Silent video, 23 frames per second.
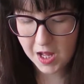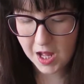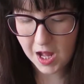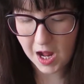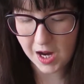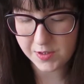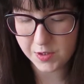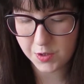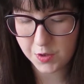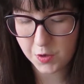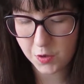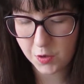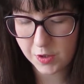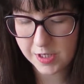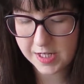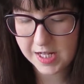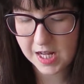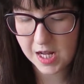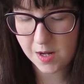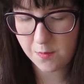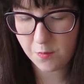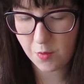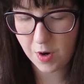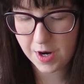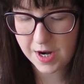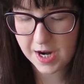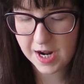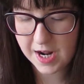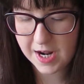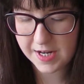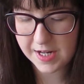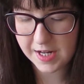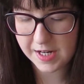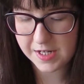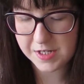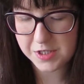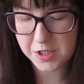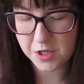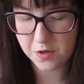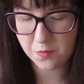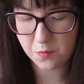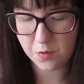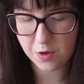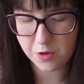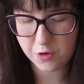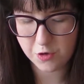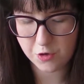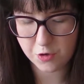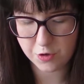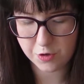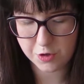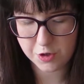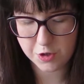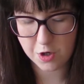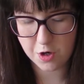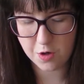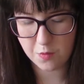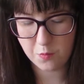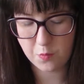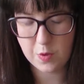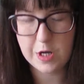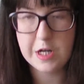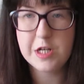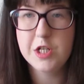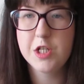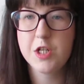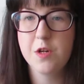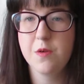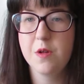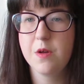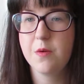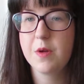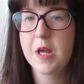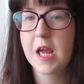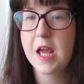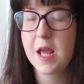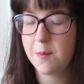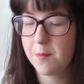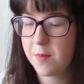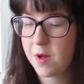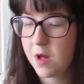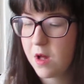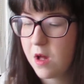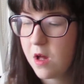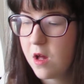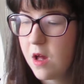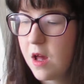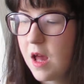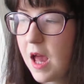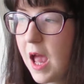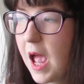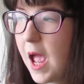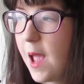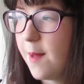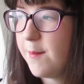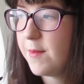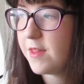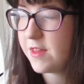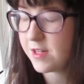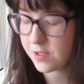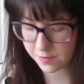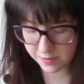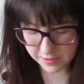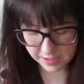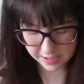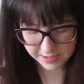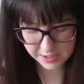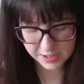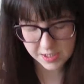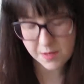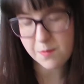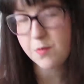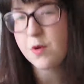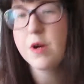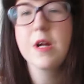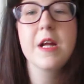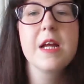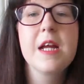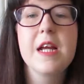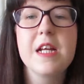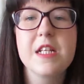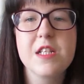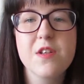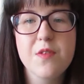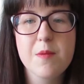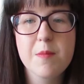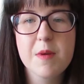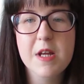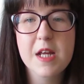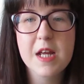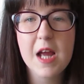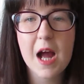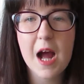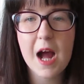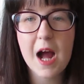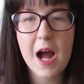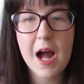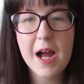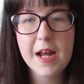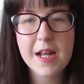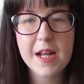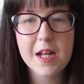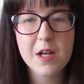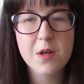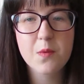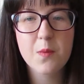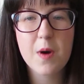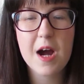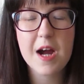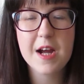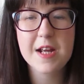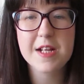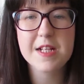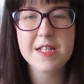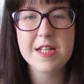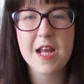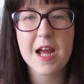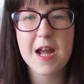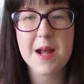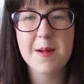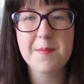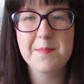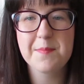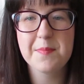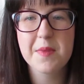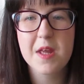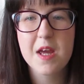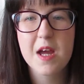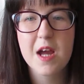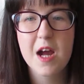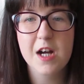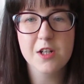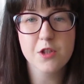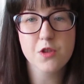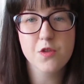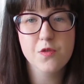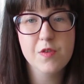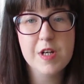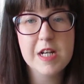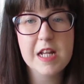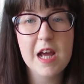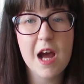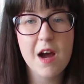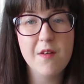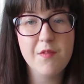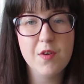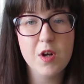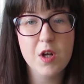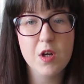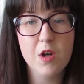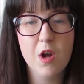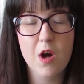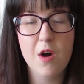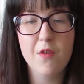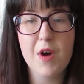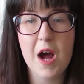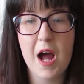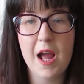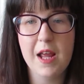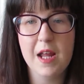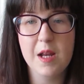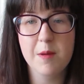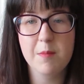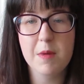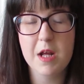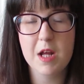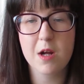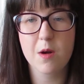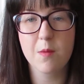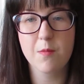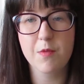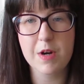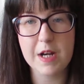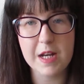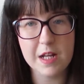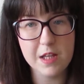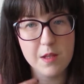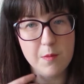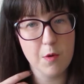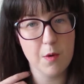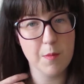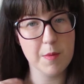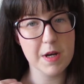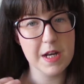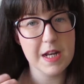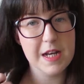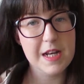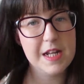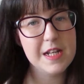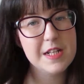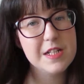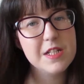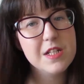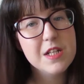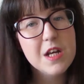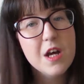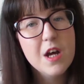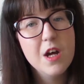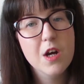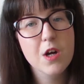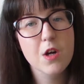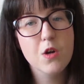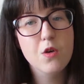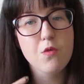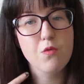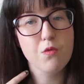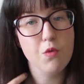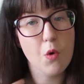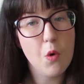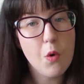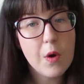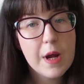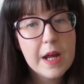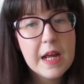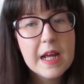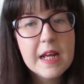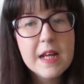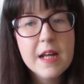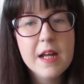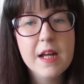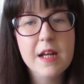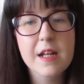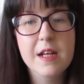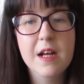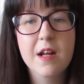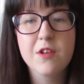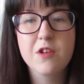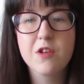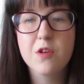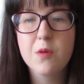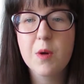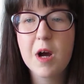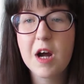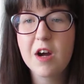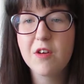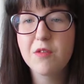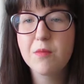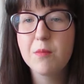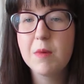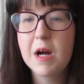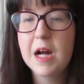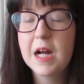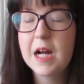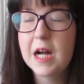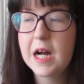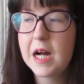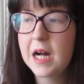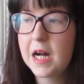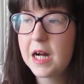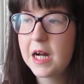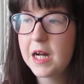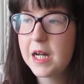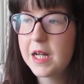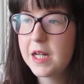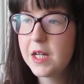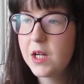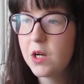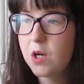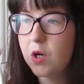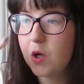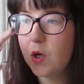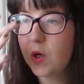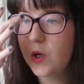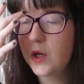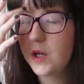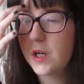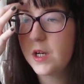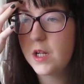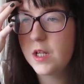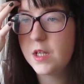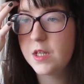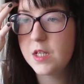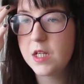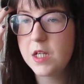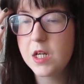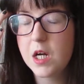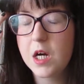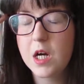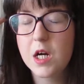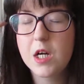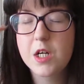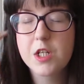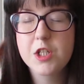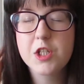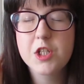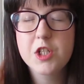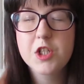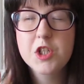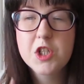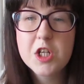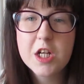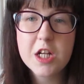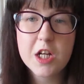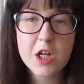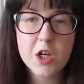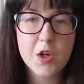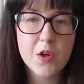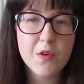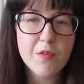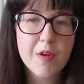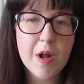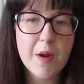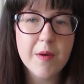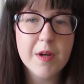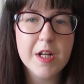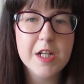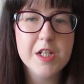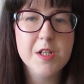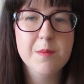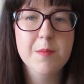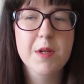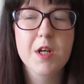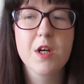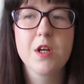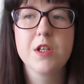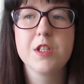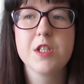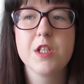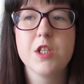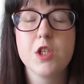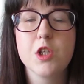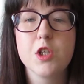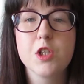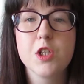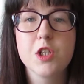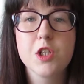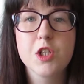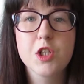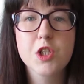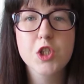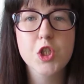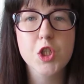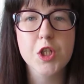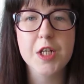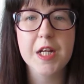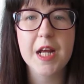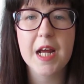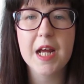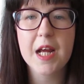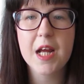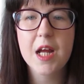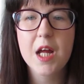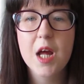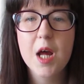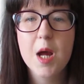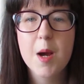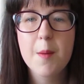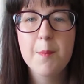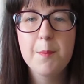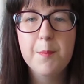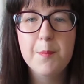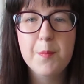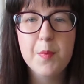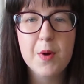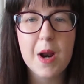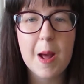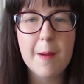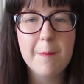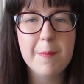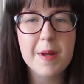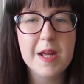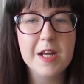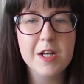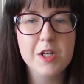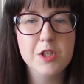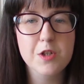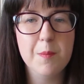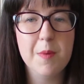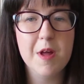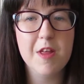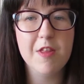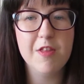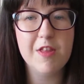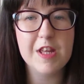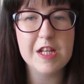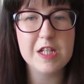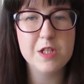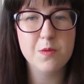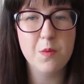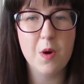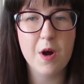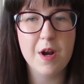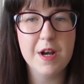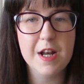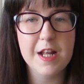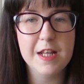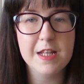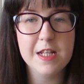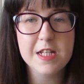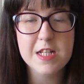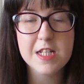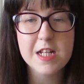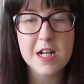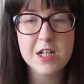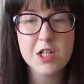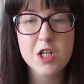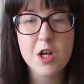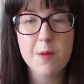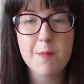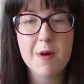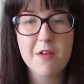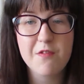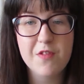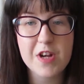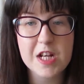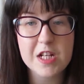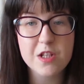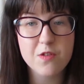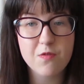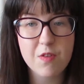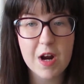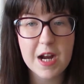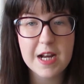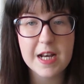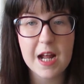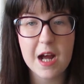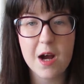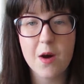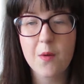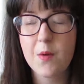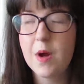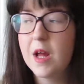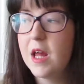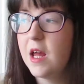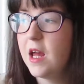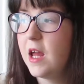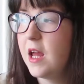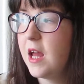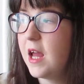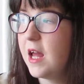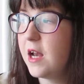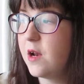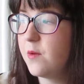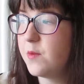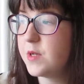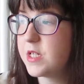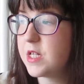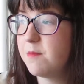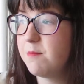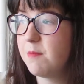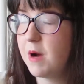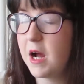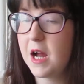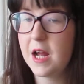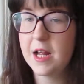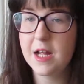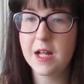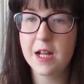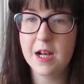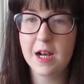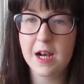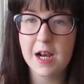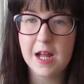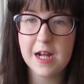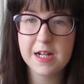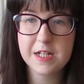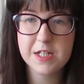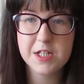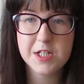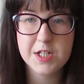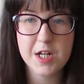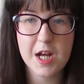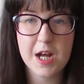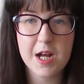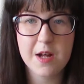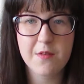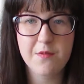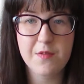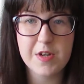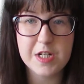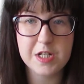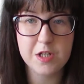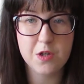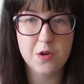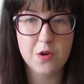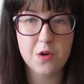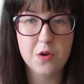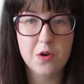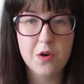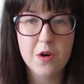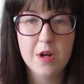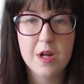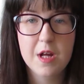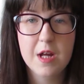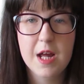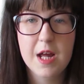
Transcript: And you can only keep one high-end and one drugstore. Which do you keep? This was actually pretty easy for me. High-end wise, I don't really have a lot of high-end makeup really at the moment. It is growing, and I do have my eye on the NARS Sheer Glow foundation because it looks stunning. But I picked up this one, and this is actually on my face right now, and it was in my last video,